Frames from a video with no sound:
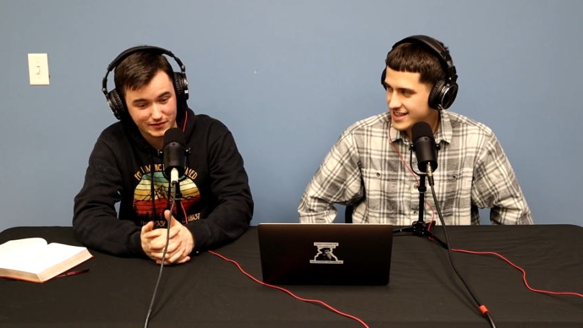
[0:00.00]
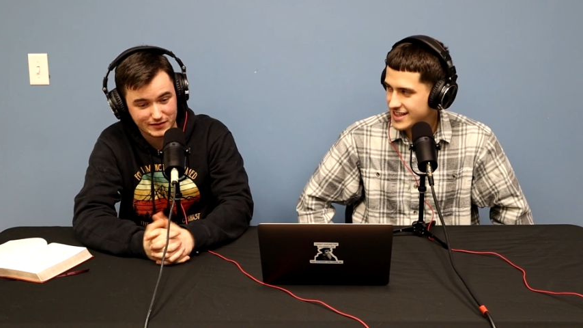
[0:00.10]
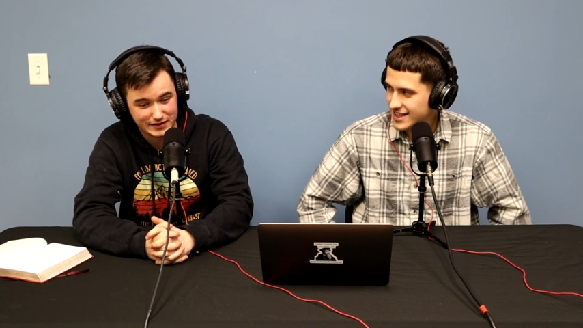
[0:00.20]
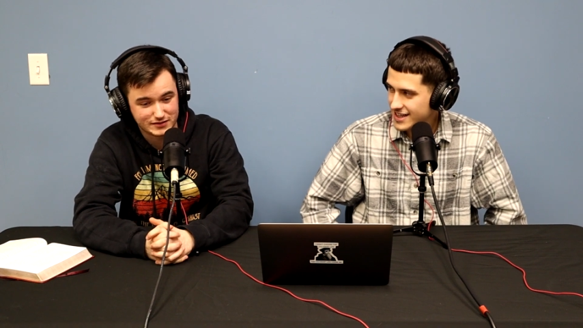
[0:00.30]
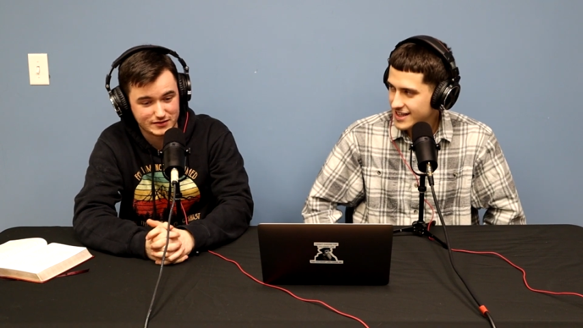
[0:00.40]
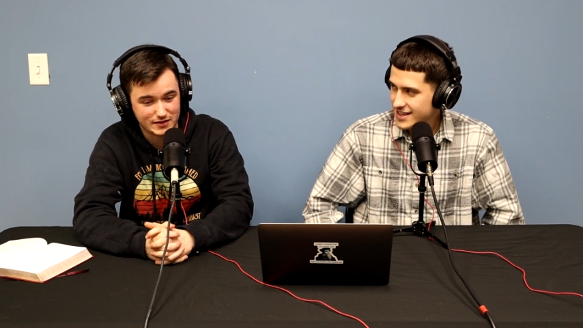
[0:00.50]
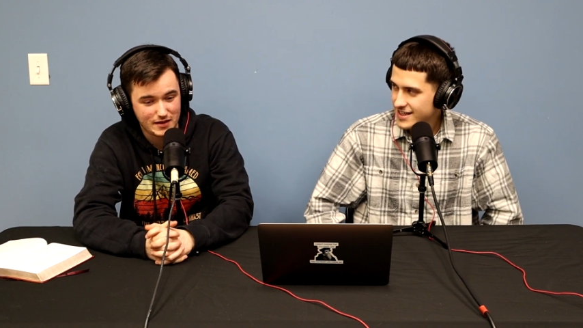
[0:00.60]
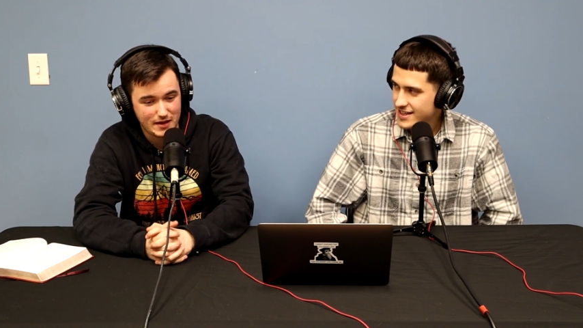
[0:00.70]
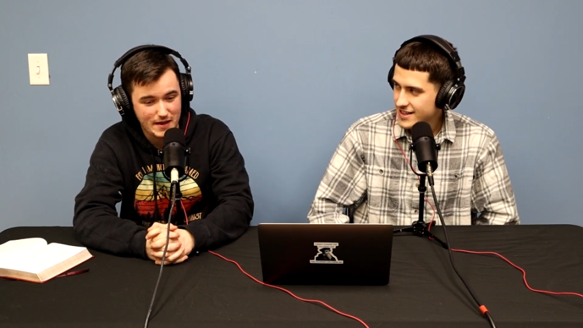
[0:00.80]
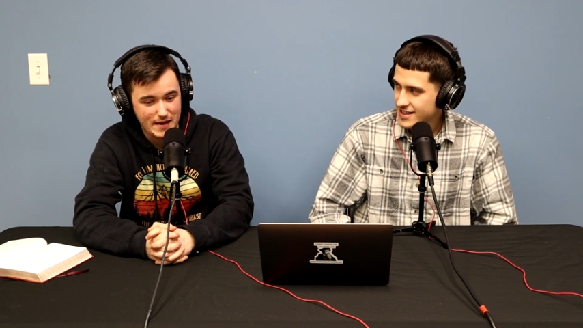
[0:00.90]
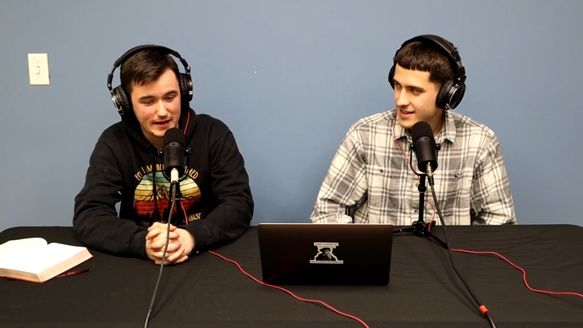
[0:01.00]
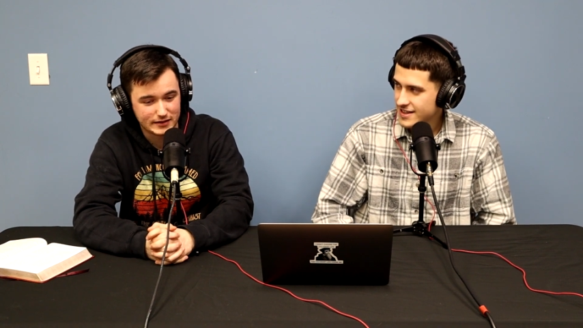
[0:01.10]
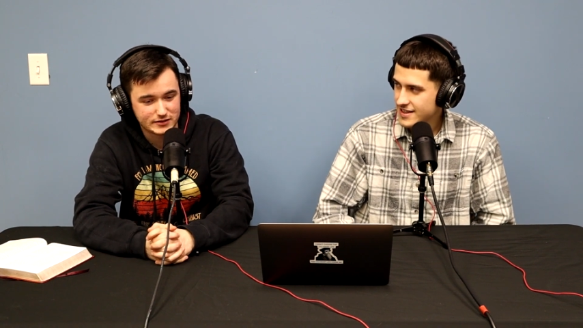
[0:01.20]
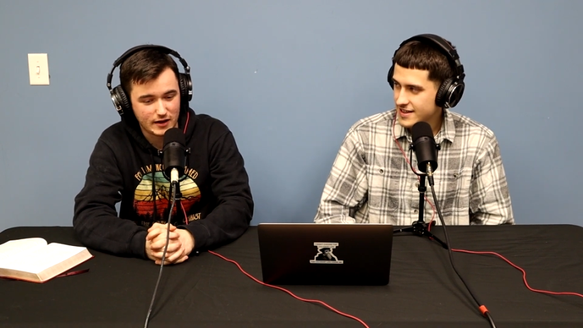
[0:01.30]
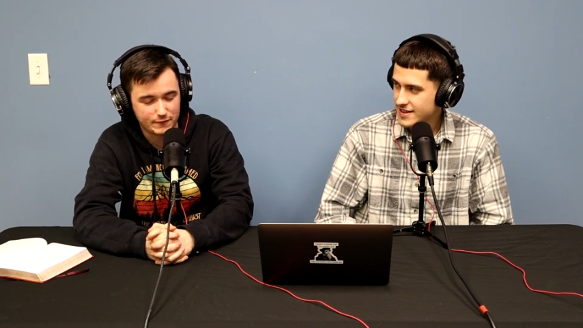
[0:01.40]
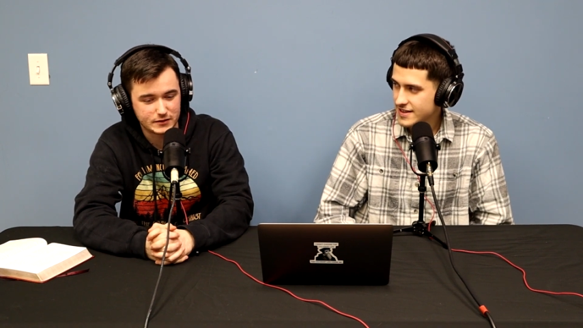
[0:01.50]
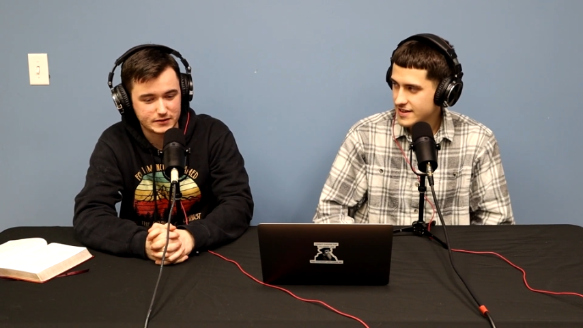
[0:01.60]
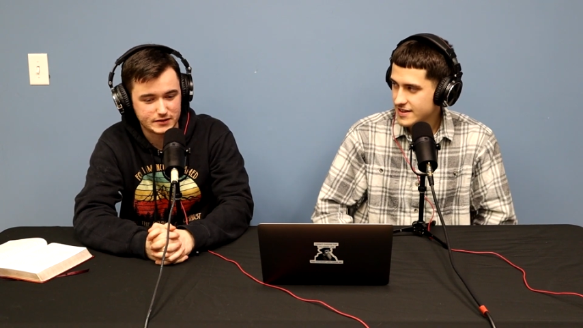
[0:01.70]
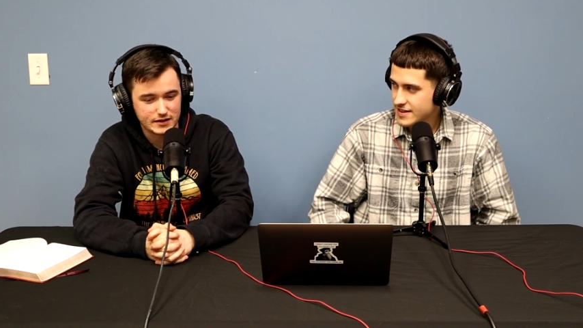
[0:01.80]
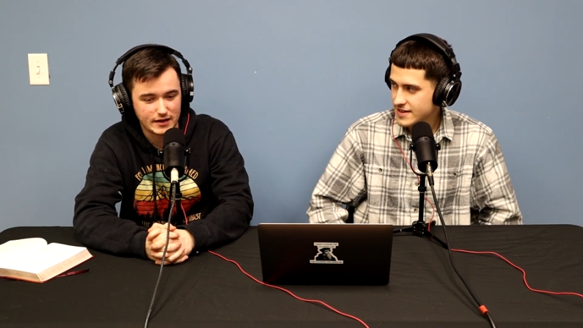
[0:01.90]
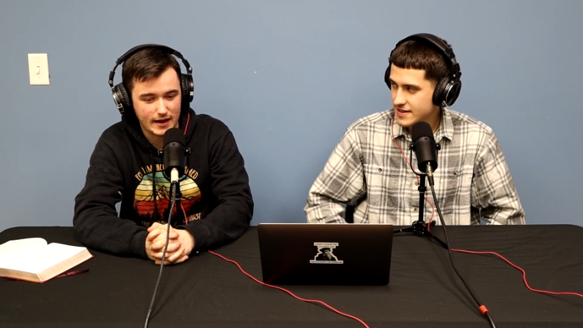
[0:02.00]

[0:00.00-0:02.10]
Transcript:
Speaker 1: It's it's tough to see.